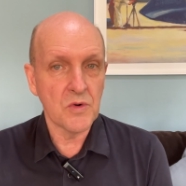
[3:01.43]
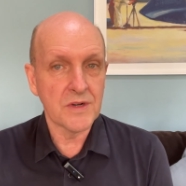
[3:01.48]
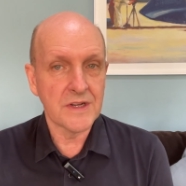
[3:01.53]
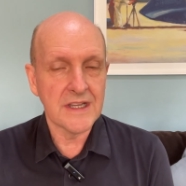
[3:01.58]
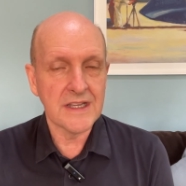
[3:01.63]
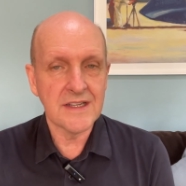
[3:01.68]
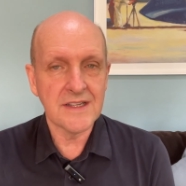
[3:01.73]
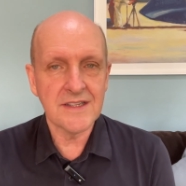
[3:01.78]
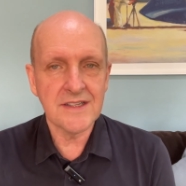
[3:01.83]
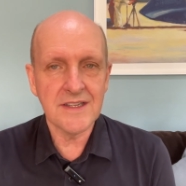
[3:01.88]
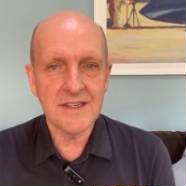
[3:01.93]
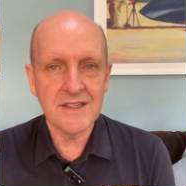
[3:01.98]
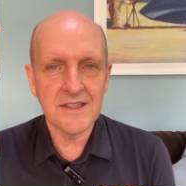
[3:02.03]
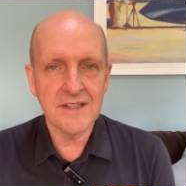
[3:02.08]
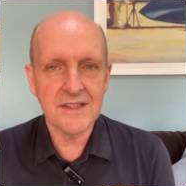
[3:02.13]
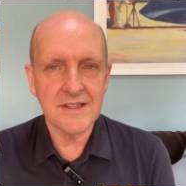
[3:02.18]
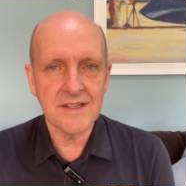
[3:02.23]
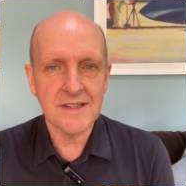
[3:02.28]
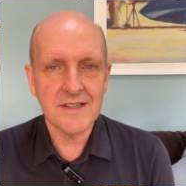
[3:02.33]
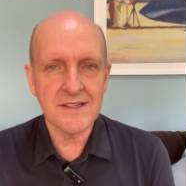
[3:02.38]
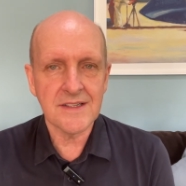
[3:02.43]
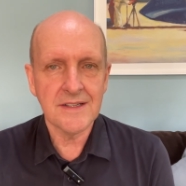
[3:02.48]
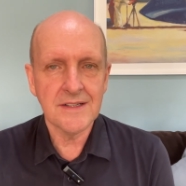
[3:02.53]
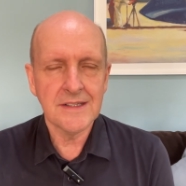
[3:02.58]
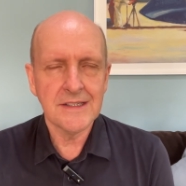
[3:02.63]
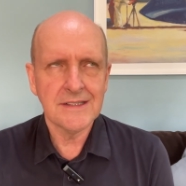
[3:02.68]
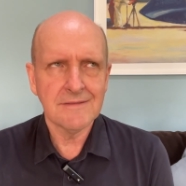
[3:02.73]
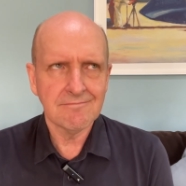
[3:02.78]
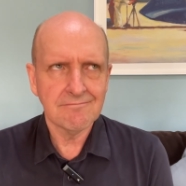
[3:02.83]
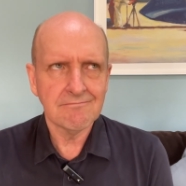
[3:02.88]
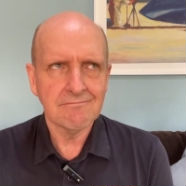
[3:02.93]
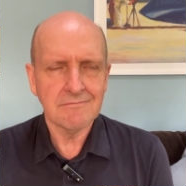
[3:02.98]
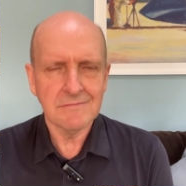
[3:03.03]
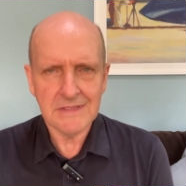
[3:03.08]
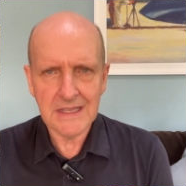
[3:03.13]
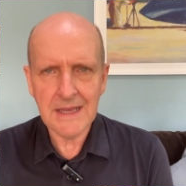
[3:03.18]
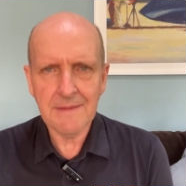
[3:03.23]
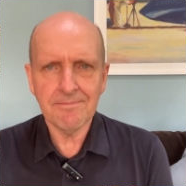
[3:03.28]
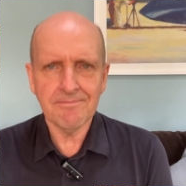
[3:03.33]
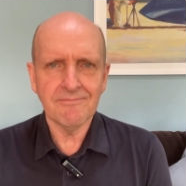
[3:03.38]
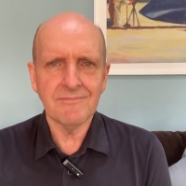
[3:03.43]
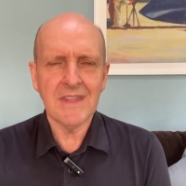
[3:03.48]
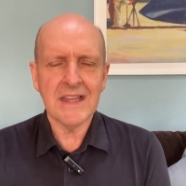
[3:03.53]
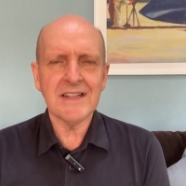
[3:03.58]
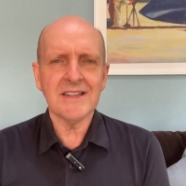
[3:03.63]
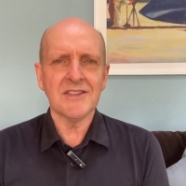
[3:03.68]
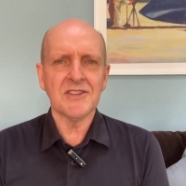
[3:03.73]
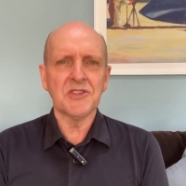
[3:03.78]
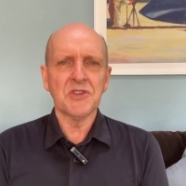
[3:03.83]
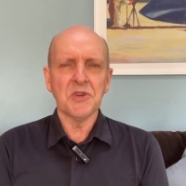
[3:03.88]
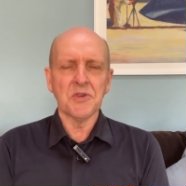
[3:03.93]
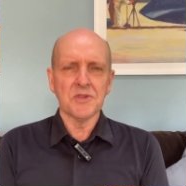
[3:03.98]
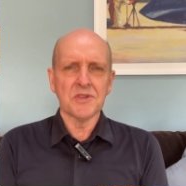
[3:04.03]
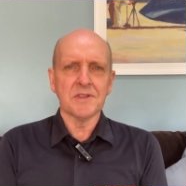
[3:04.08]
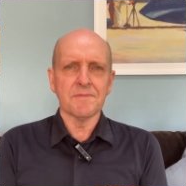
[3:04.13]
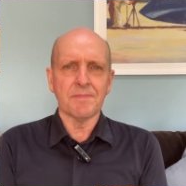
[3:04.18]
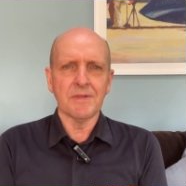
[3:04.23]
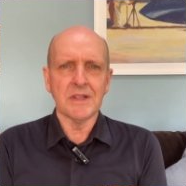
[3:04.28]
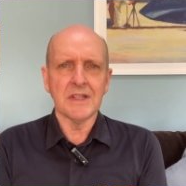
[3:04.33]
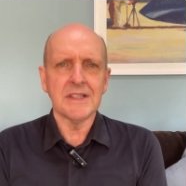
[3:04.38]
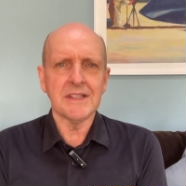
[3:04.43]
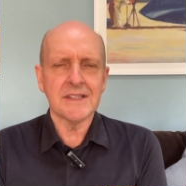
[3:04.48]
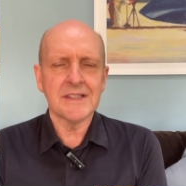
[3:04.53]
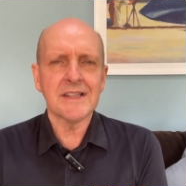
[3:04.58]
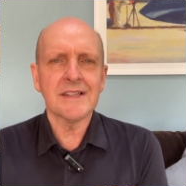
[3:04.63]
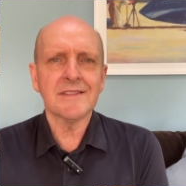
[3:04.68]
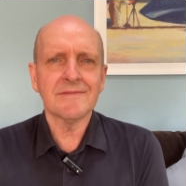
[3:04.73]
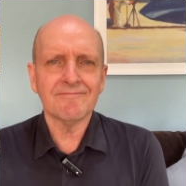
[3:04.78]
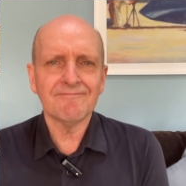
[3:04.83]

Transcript: need assistance. Yep, that's the tourist police.